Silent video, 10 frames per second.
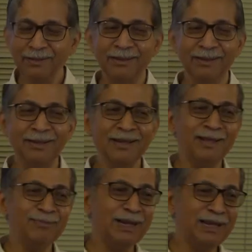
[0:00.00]

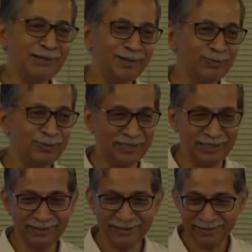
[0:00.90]
3i by L cubed
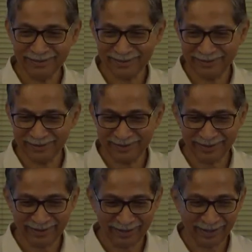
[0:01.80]
C.
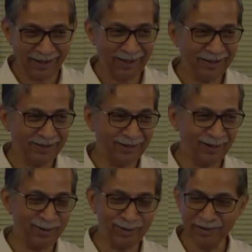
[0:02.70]
Ah,
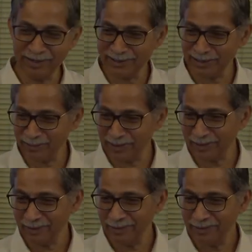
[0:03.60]
now you learned something.